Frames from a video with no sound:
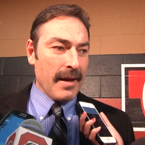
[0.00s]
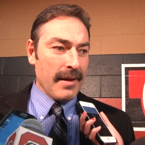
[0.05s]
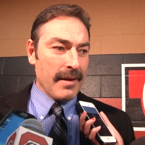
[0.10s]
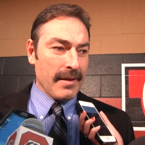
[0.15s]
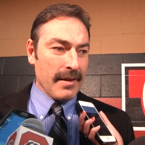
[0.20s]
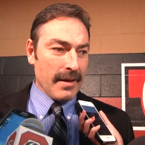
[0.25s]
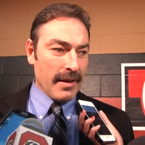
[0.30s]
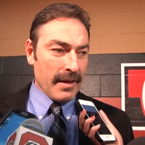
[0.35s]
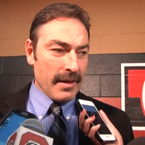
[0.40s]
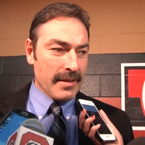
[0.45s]

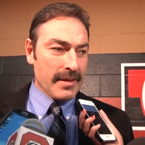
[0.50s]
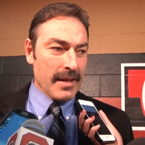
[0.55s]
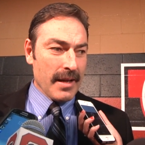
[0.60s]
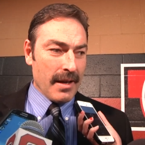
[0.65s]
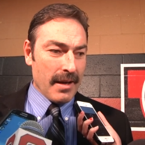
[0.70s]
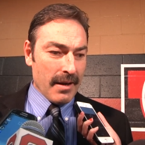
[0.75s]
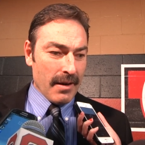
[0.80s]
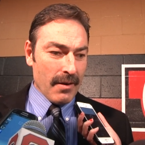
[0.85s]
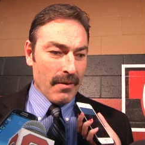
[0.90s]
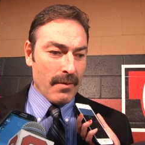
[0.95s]
and you gotta
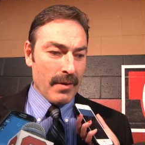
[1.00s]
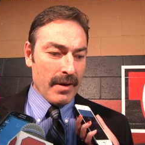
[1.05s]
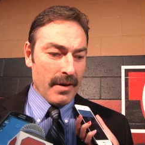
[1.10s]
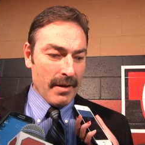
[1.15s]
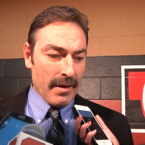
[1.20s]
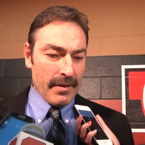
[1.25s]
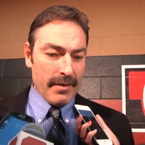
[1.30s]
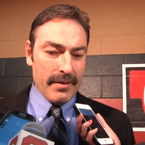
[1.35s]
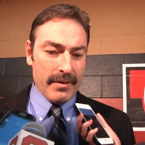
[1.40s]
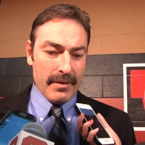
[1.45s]
take care of one
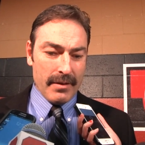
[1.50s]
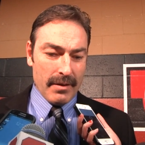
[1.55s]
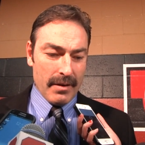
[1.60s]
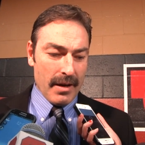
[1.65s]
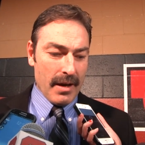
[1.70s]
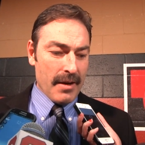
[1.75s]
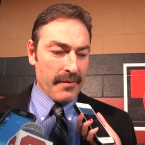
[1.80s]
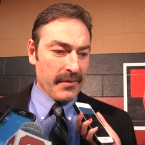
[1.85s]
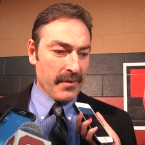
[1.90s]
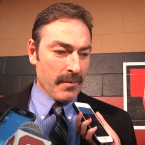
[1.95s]
another and look
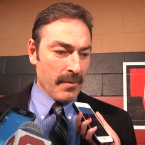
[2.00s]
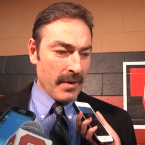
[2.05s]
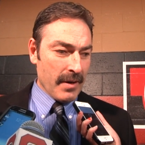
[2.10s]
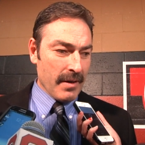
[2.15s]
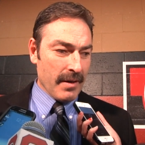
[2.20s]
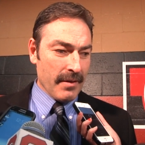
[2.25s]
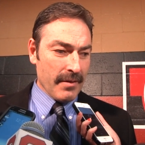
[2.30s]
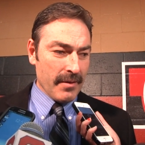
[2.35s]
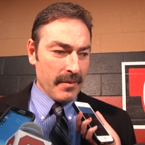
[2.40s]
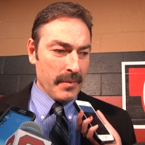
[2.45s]
after one
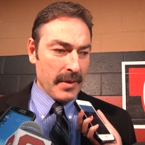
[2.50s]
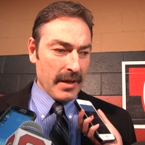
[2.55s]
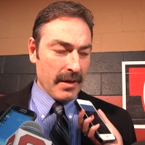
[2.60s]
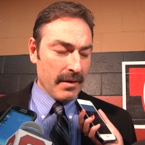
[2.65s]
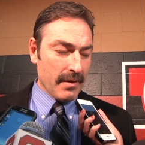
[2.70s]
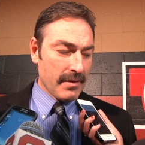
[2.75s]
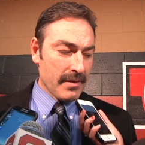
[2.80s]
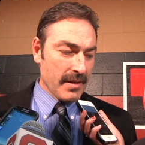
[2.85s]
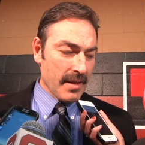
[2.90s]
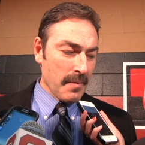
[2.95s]
another and be a
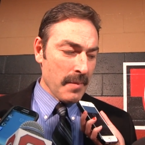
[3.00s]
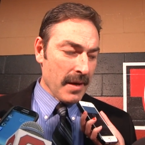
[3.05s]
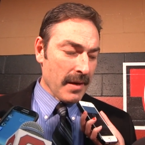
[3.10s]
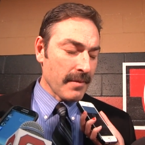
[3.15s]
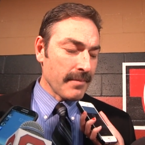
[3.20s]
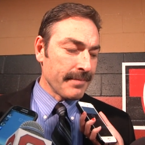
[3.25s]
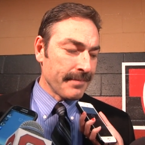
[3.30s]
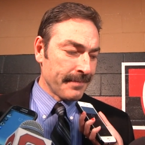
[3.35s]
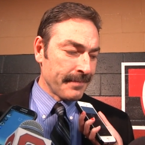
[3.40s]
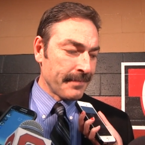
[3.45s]
good teammate.